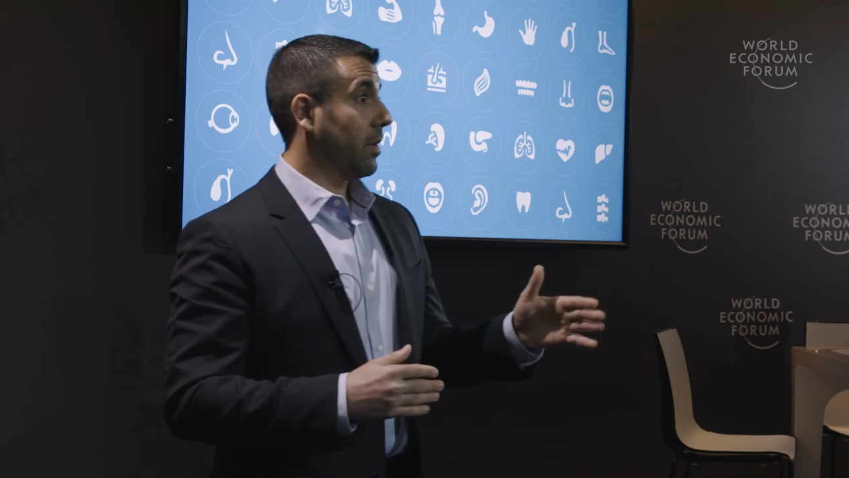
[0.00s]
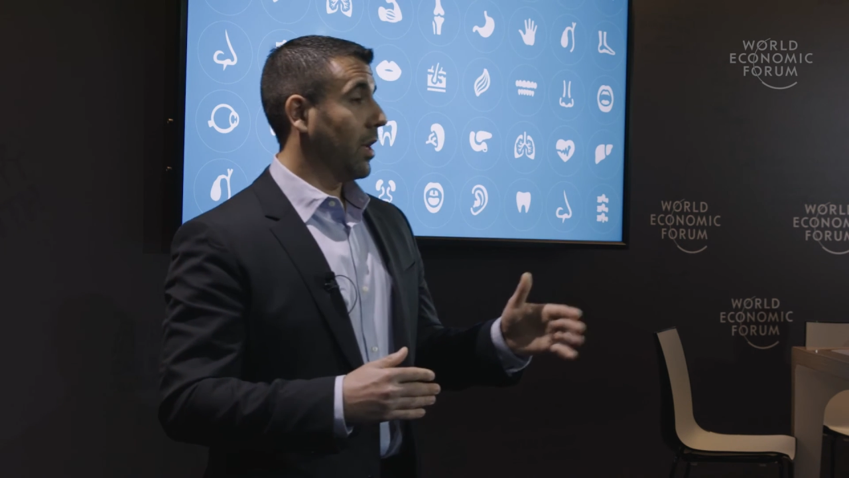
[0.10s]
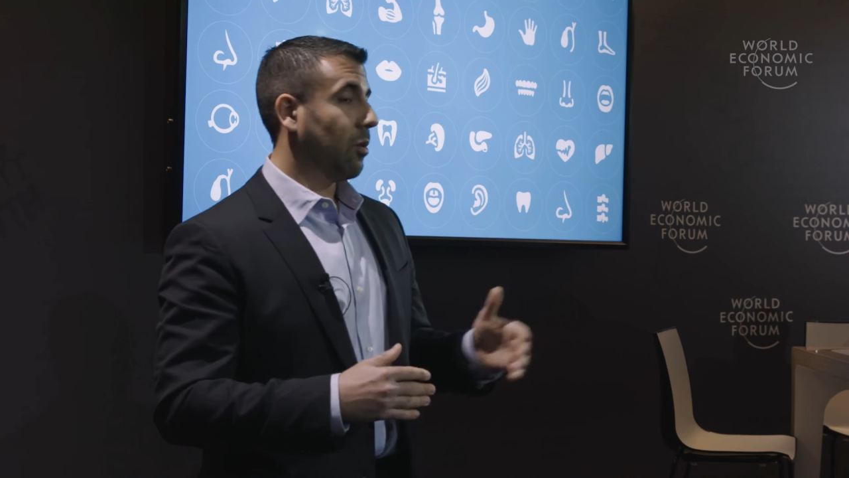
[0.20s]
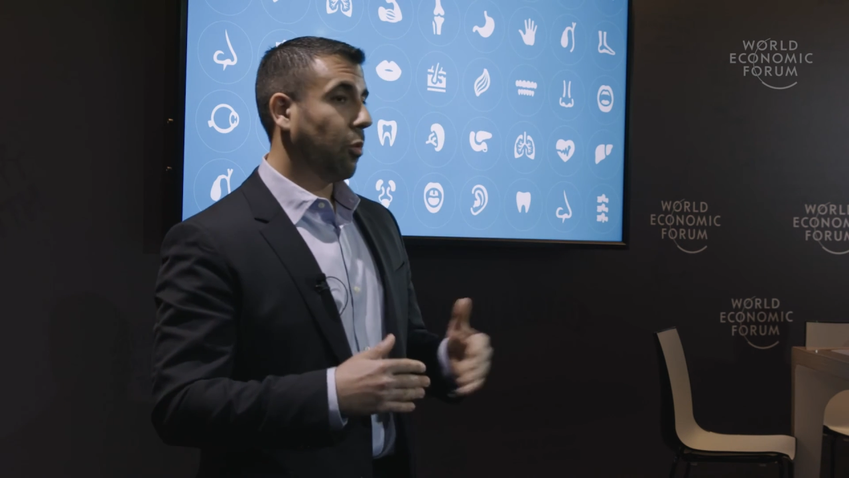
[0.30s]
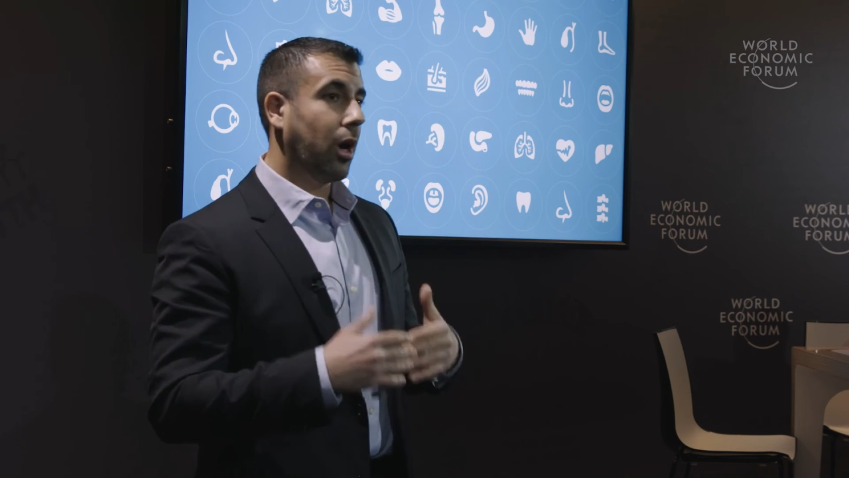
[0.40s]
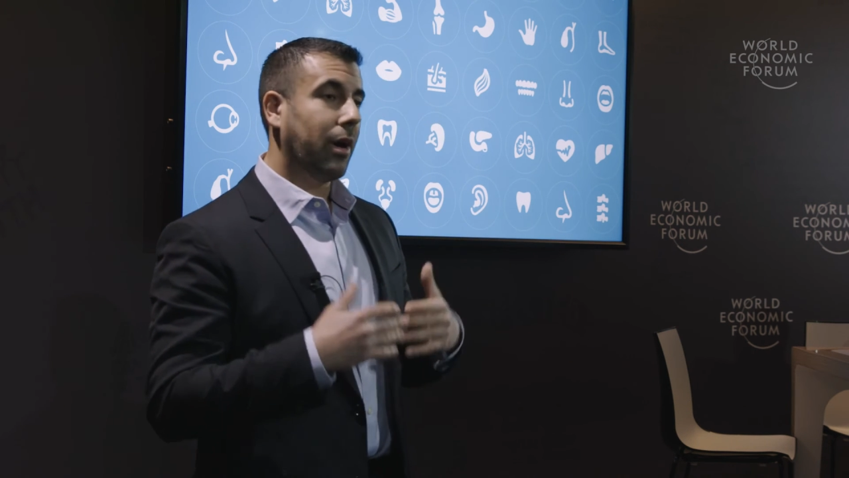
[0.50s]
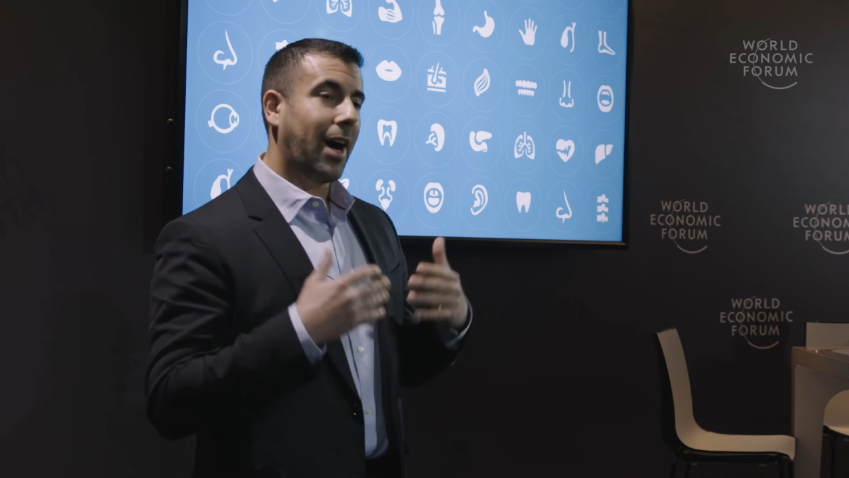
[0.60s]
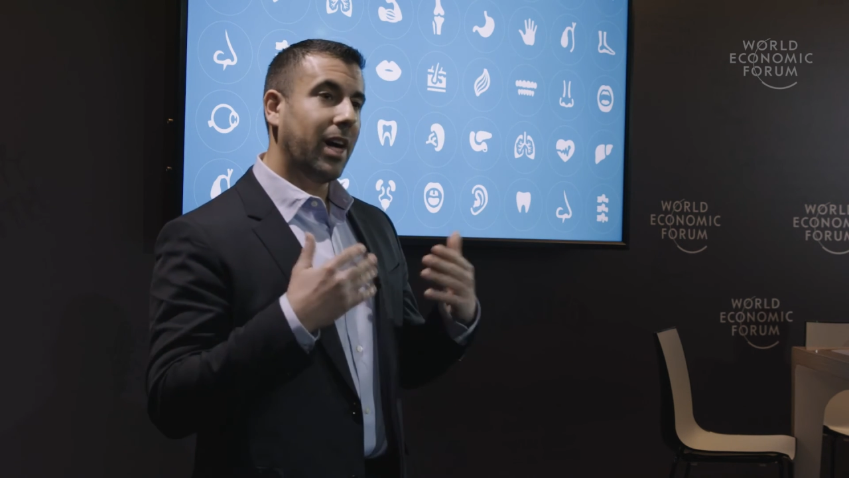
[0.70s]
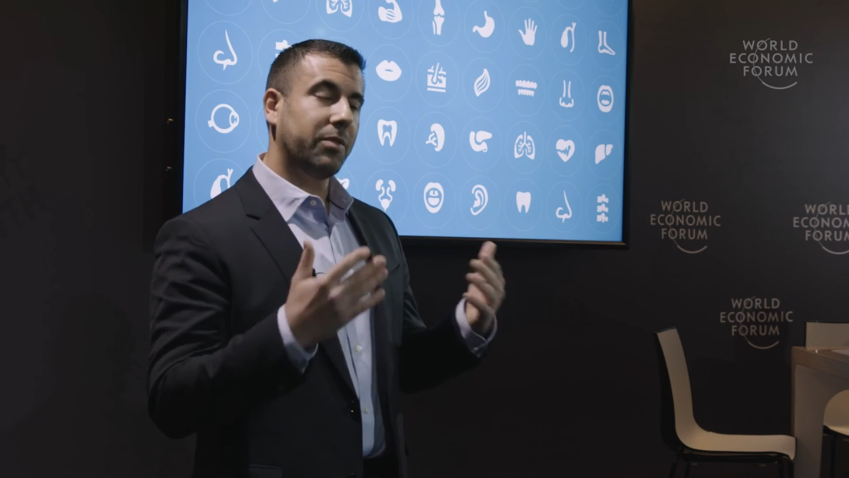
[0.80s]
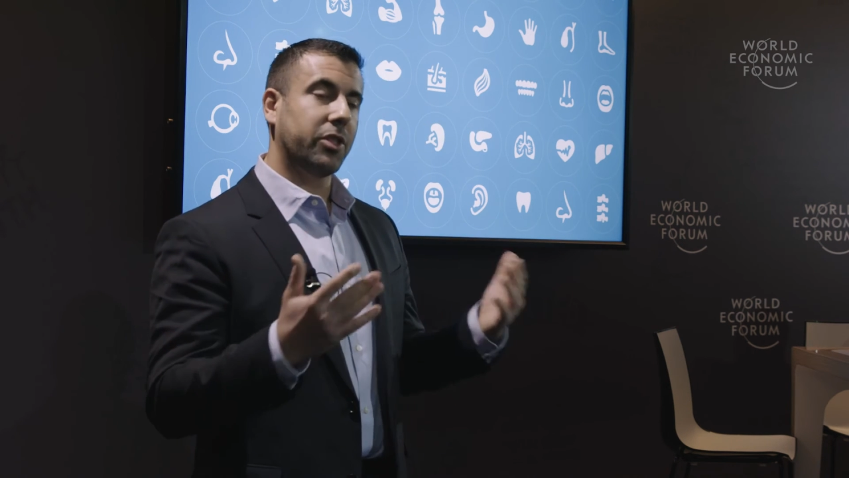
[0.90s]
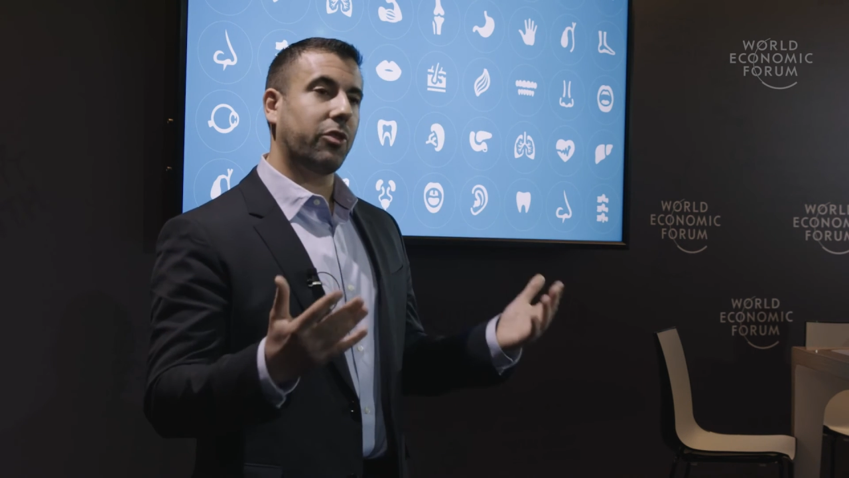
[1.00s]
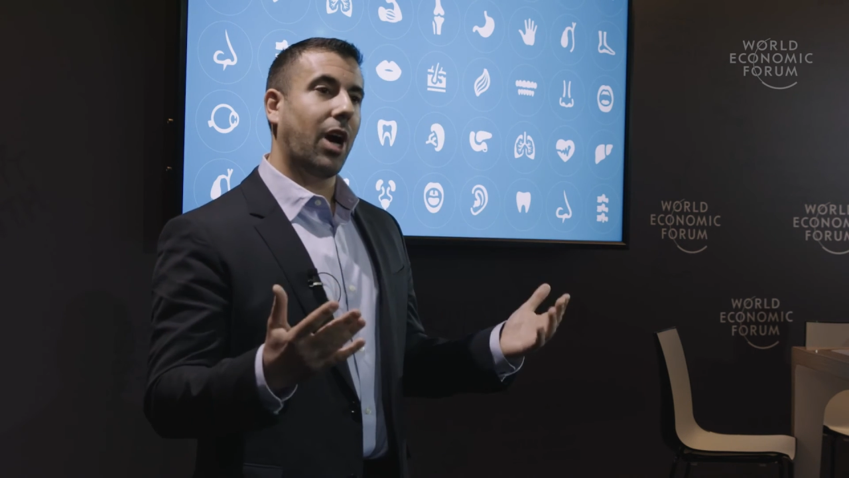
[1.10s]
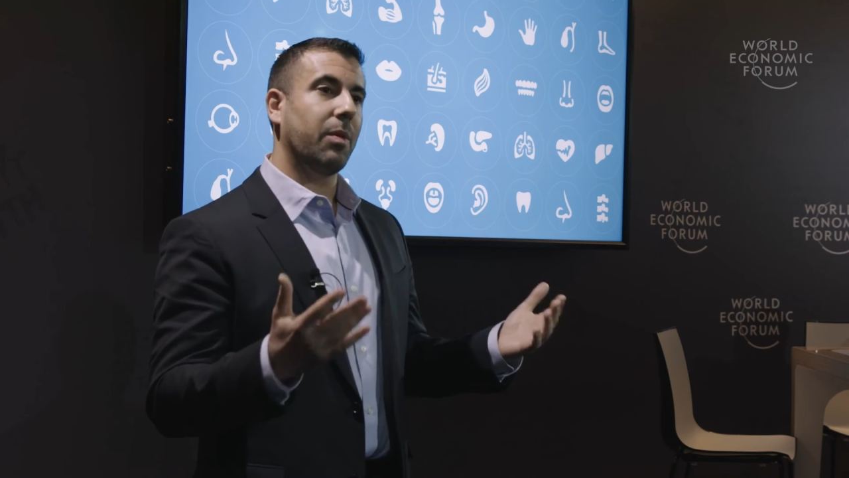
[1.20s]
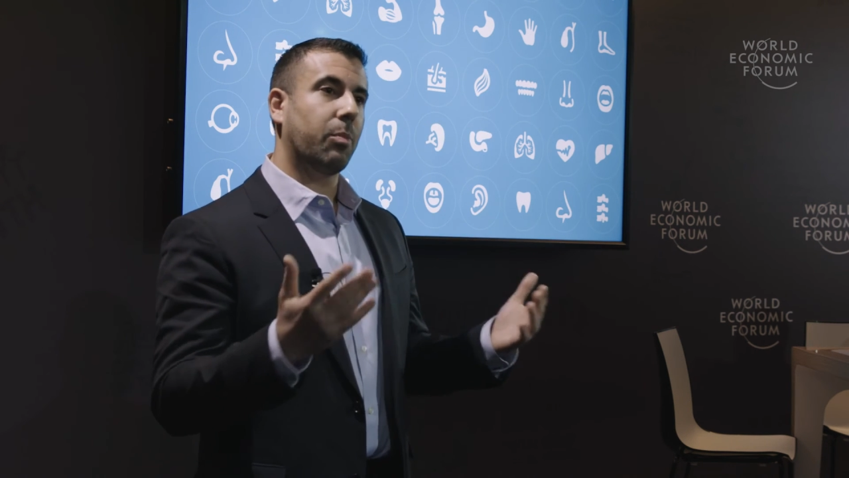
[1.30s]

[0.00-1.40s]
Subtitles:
And while I have described the